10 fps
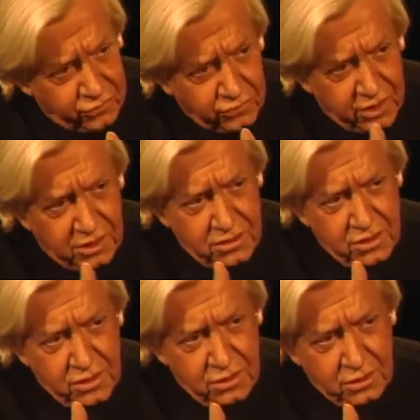to your dad?
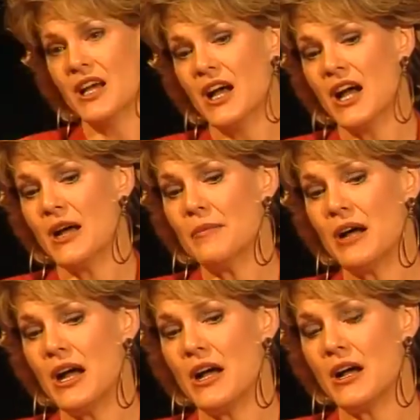Even though
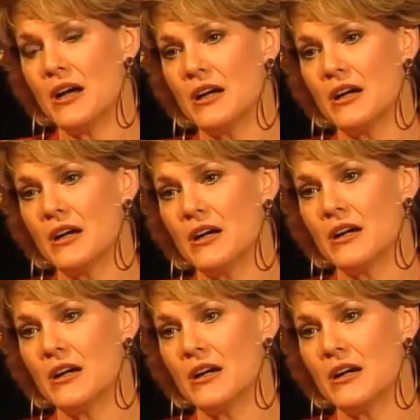as you were away